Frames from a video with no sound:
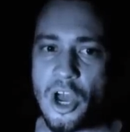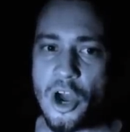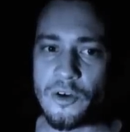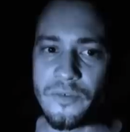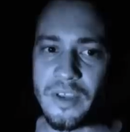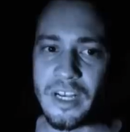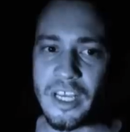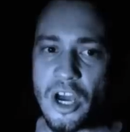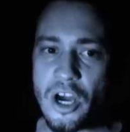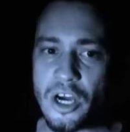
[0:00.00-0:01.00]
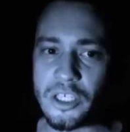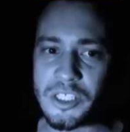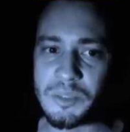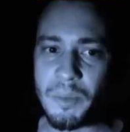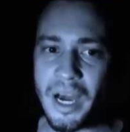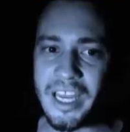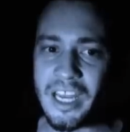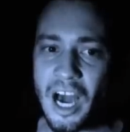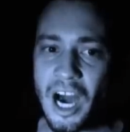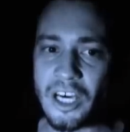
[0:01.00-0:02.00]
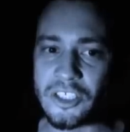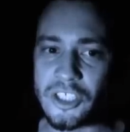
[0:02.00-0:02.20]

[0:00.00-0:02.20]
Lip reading: of feeling her spine arch